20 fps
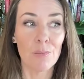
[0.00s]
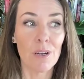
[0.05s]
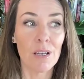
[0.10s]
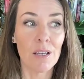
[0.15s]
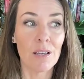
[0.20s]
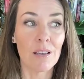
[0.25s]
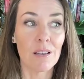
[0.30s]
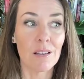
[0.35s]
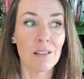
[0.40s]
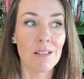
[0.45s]

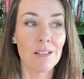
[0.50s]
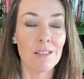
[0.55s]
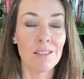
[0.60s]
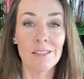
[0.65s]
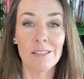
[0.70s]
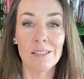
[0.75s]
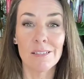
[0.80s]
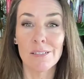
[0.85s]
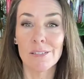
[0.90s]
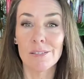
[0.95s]
we're,
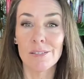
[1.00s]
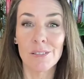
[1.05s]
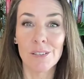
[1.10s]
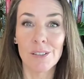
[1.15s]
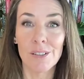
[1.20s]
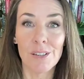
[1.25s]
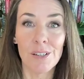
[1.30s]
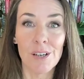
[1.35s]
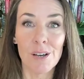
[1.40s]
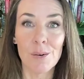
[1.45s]

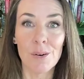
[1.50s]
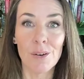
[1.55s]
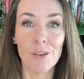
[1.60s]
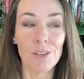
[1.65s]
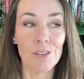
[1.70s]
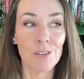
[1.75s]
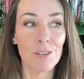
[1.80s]
you know,